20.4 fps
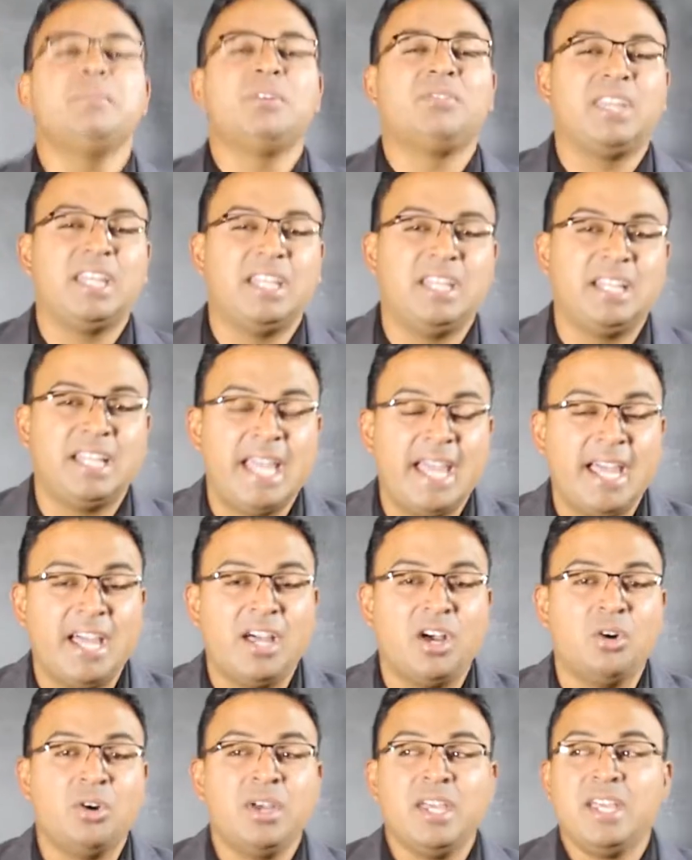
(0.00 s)
of getting
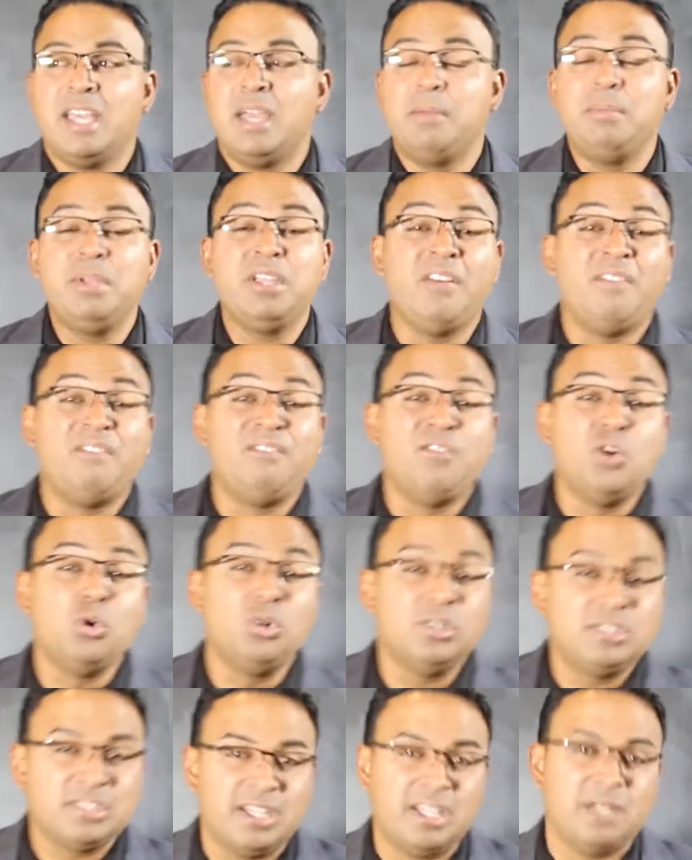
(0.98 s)
out and being a
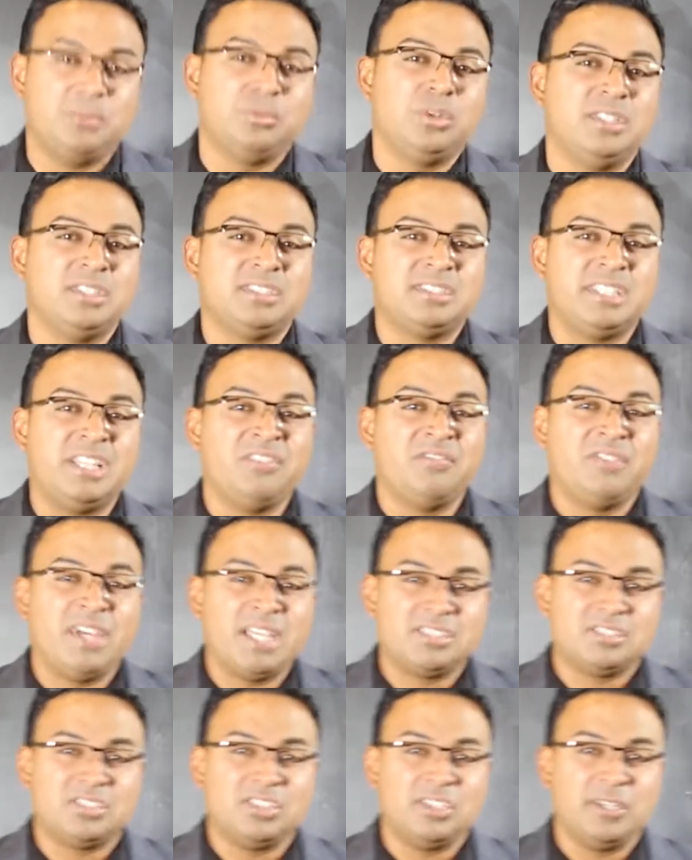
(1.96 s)
full-time real estate
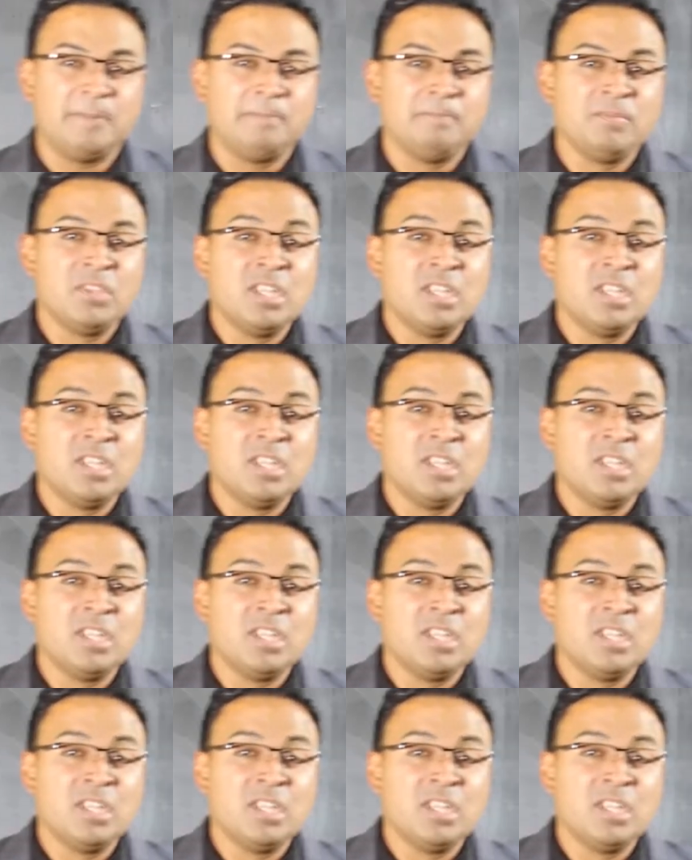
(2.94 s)
investor.